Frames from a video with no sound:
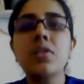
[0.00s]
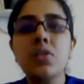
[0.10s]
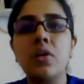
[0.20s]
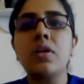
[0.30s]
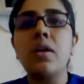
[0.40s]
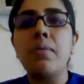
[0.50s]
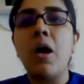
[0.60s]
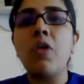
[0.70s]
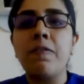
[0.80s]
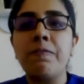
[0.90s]
certain
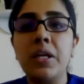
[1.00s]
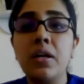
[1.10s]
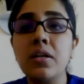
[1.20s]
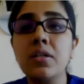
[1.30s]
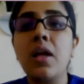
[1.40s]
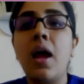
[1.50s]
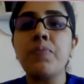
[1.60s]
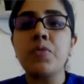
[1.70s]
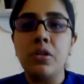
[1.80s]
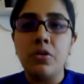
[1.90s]
amount of period is
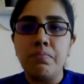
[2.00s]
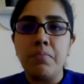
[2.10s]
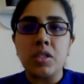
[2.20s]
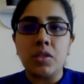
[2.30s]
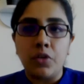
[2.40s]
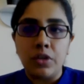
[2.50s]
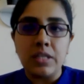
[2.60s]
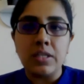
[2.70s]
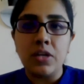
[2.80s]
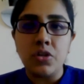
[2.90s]
absolute must for
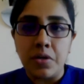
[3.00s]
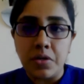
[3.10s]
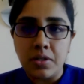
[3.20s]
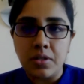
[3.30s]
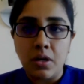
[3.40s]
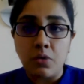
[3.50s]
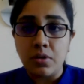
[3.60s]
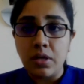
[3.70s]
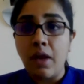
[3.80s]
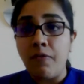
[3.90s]
these agents now
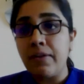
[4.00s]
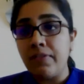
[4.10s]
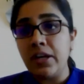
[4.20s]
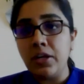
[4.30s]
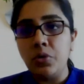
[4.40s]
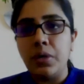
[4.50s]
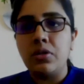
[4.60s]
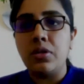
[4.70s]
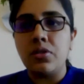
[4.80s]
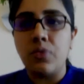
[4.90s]
they are very very new
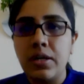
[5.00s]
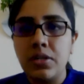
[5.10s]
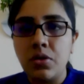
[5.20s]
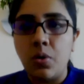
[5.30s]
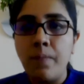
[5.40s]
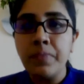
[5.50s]
agents right so